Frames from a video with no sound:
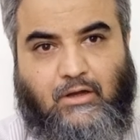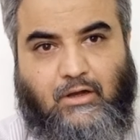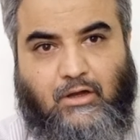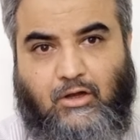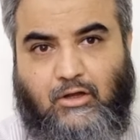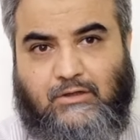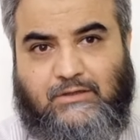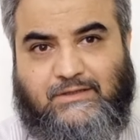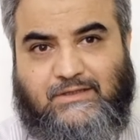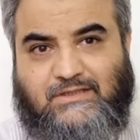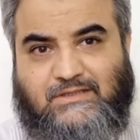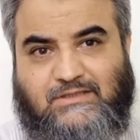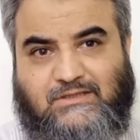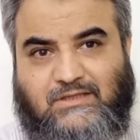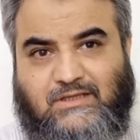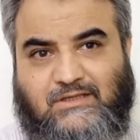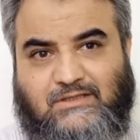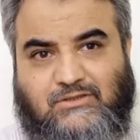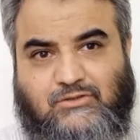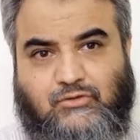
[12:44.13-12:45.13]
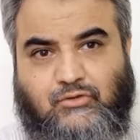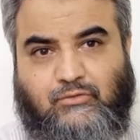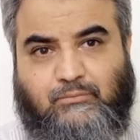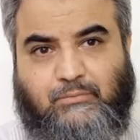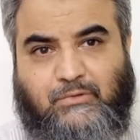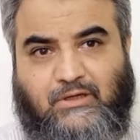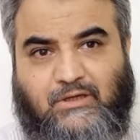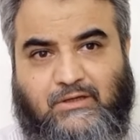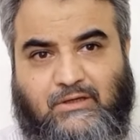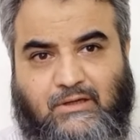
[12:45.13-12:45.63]
All these things should
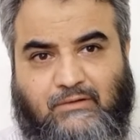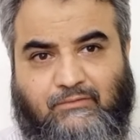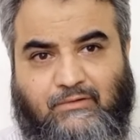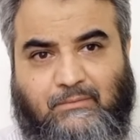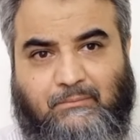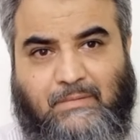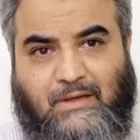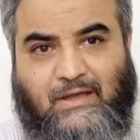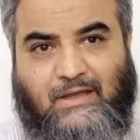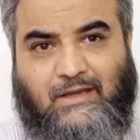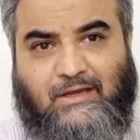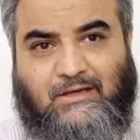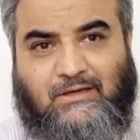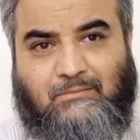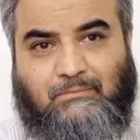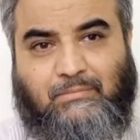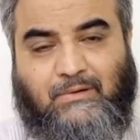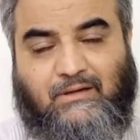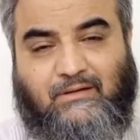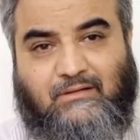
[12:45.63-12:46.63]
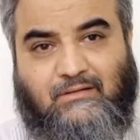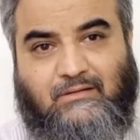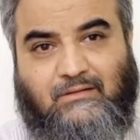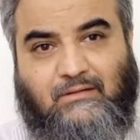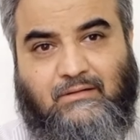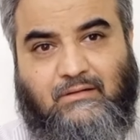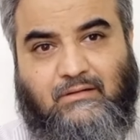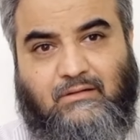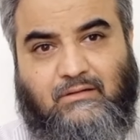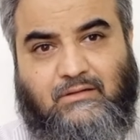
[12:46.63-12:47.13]
be in our mind, but
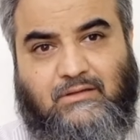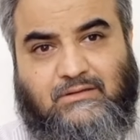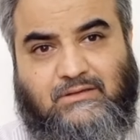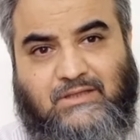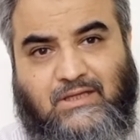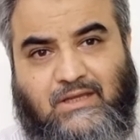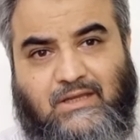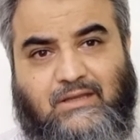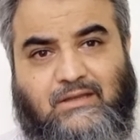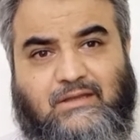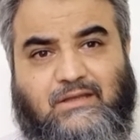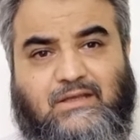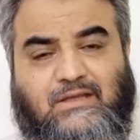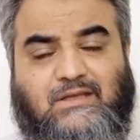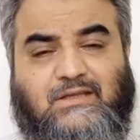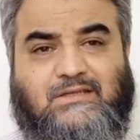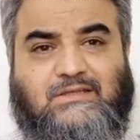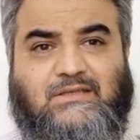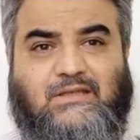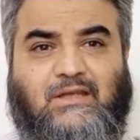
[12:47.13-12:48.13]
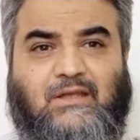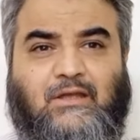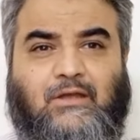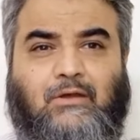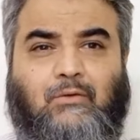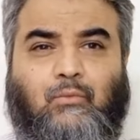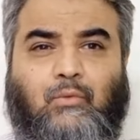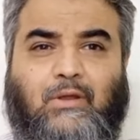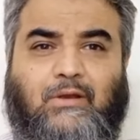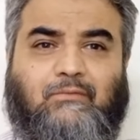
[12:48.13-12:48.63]
the thing is,
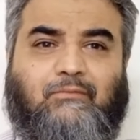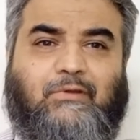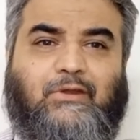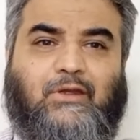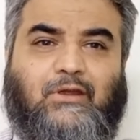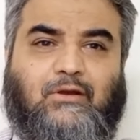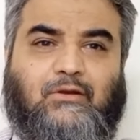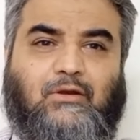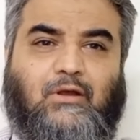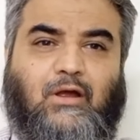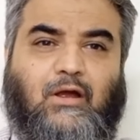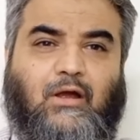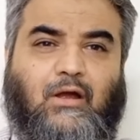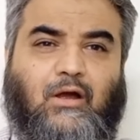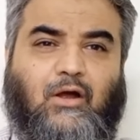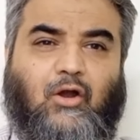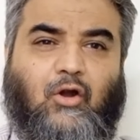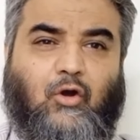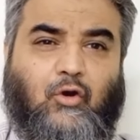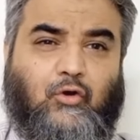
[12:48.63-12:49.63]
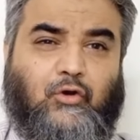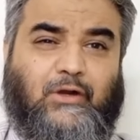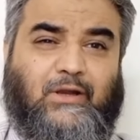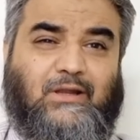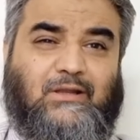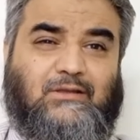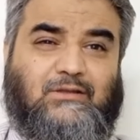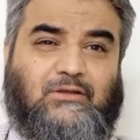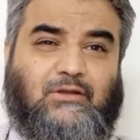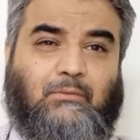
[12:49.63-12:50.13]
when we are
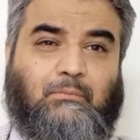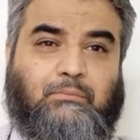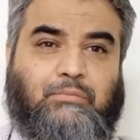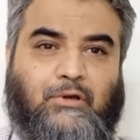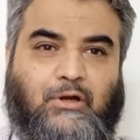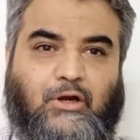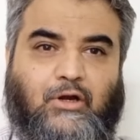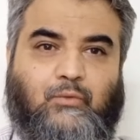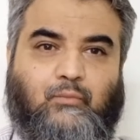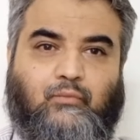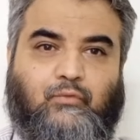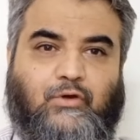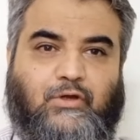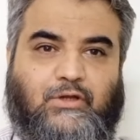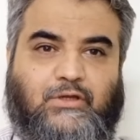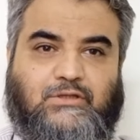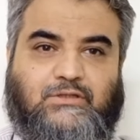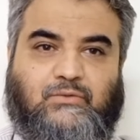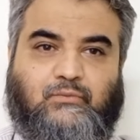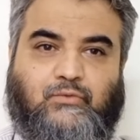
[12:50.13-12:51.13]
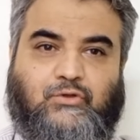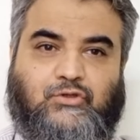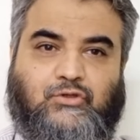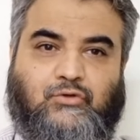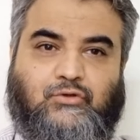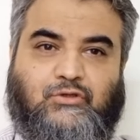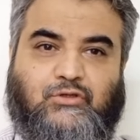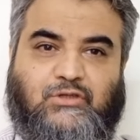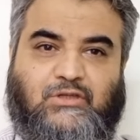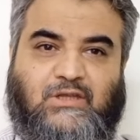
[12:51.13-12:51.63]
ordering the blood works, we
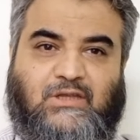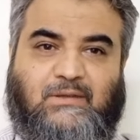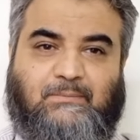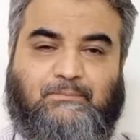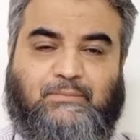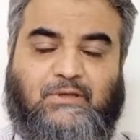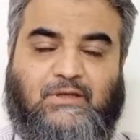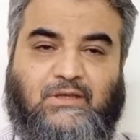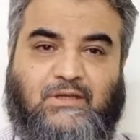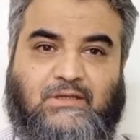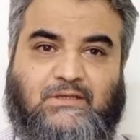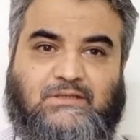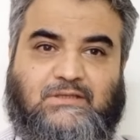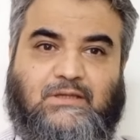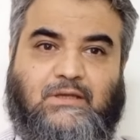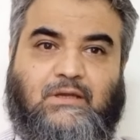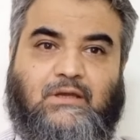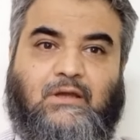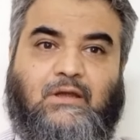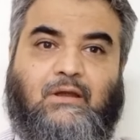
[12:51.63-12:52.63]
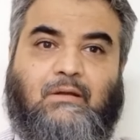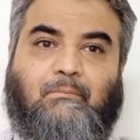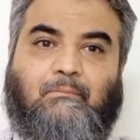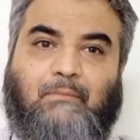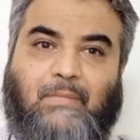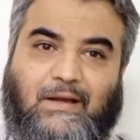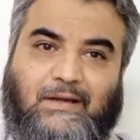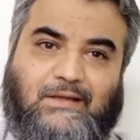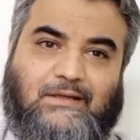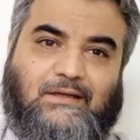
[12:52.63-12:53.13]
should keep his
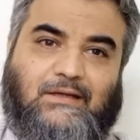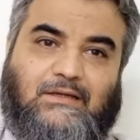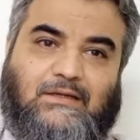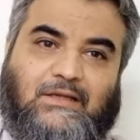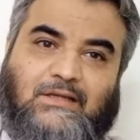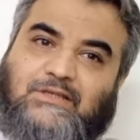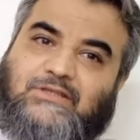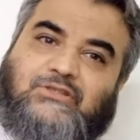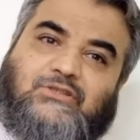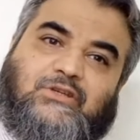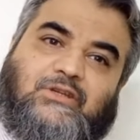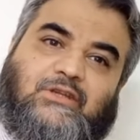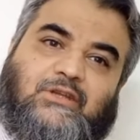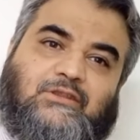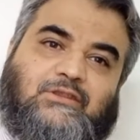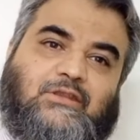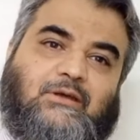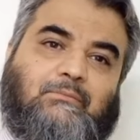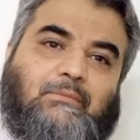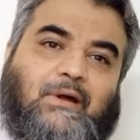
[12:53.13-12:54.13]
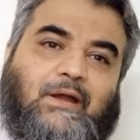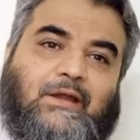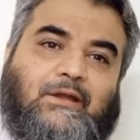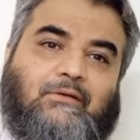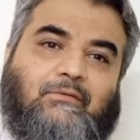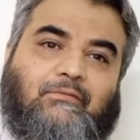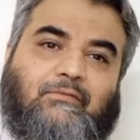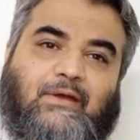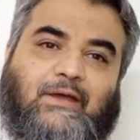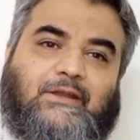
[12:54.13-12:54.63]
medical history in the
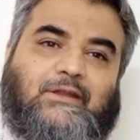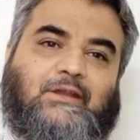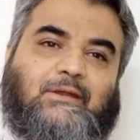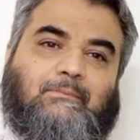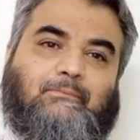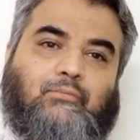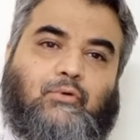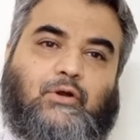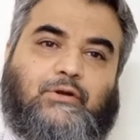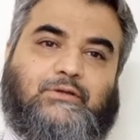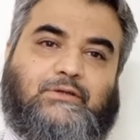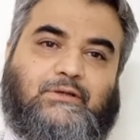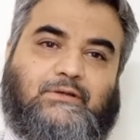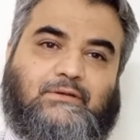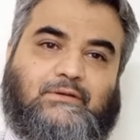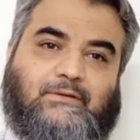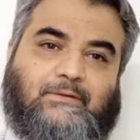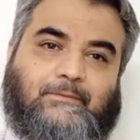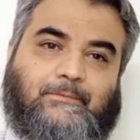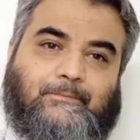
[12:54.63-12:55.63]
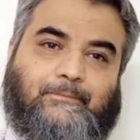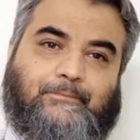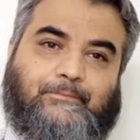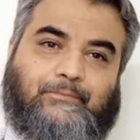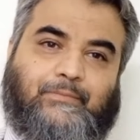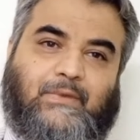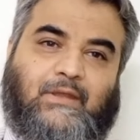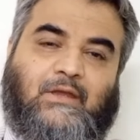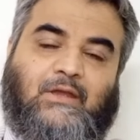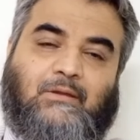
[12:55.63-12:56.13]
mind. Very important.
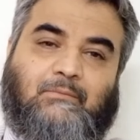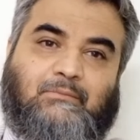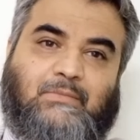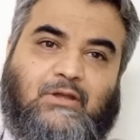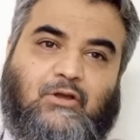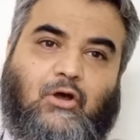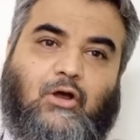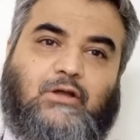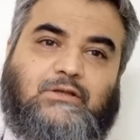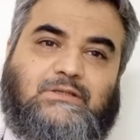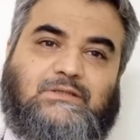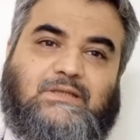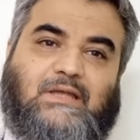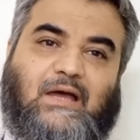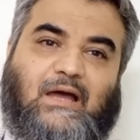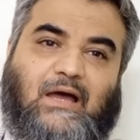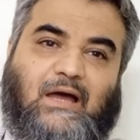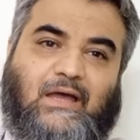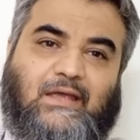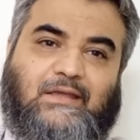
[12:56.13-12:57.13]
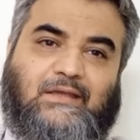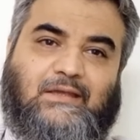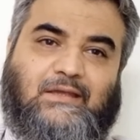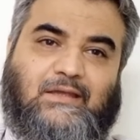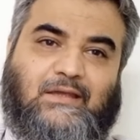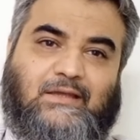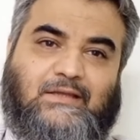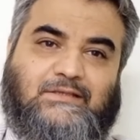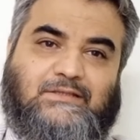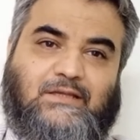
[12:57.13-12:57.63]
Because the eye
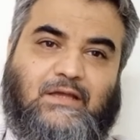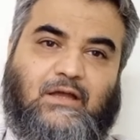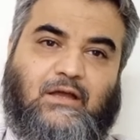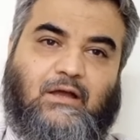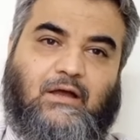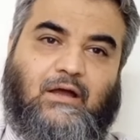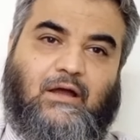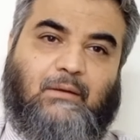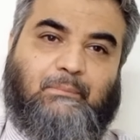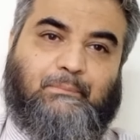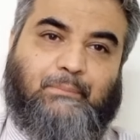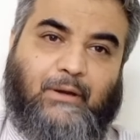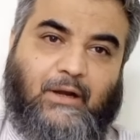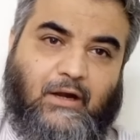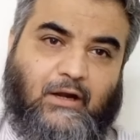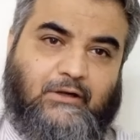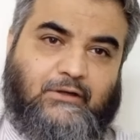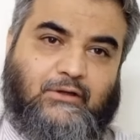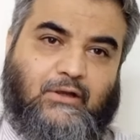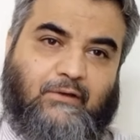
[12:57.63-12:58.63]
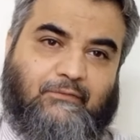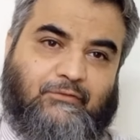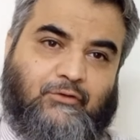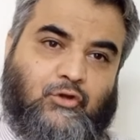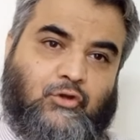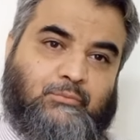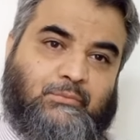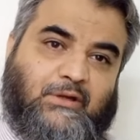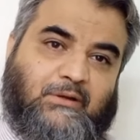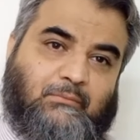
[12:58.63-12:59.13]
is a part of
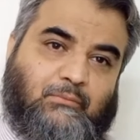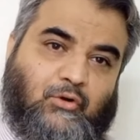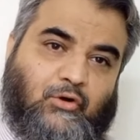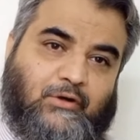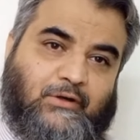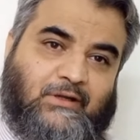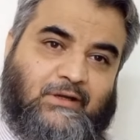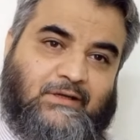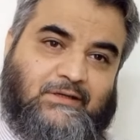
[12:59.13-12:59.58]
human body.